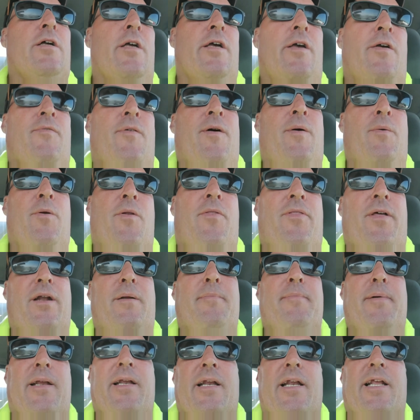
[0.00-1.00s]
If I would have thought
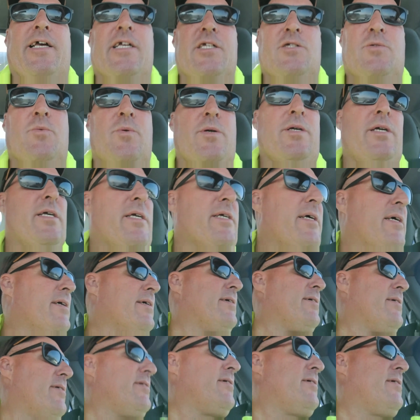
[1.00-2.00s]
about it last week,
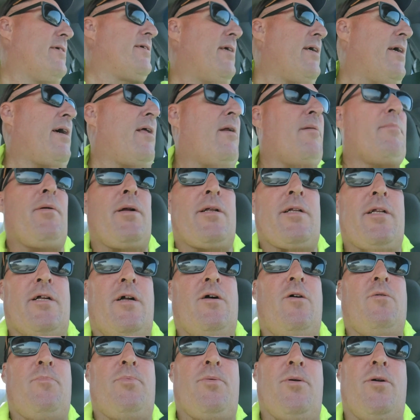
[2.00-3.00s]
I'd have brought the
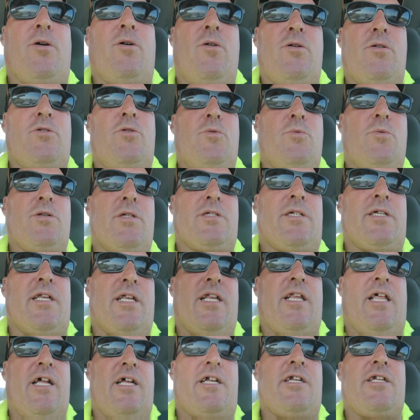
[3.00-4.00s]
GoPro and you would have seen a
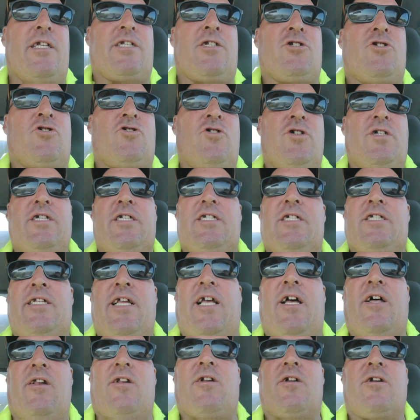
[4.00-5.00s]
lot of trees
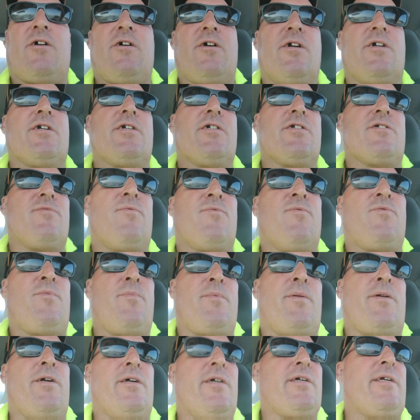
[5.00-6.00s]
down on cars from
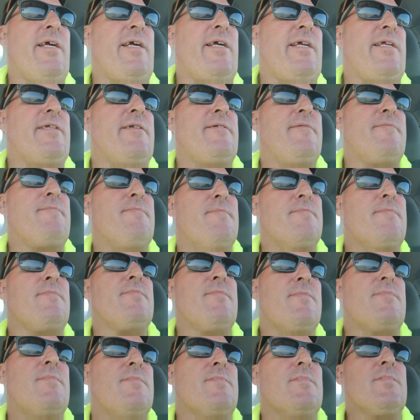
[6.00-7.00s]
the
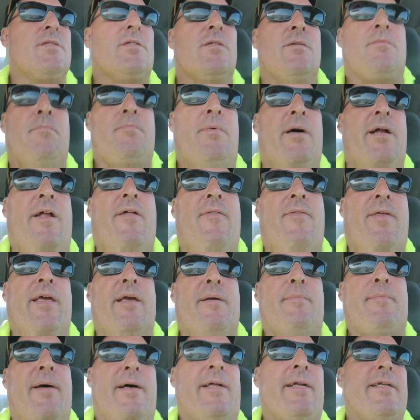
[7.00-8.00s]
hurricane. But I didn't
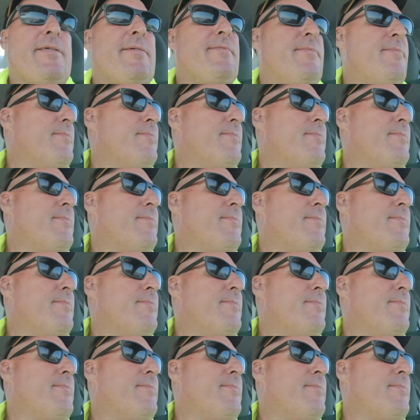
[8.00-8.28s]
think about it.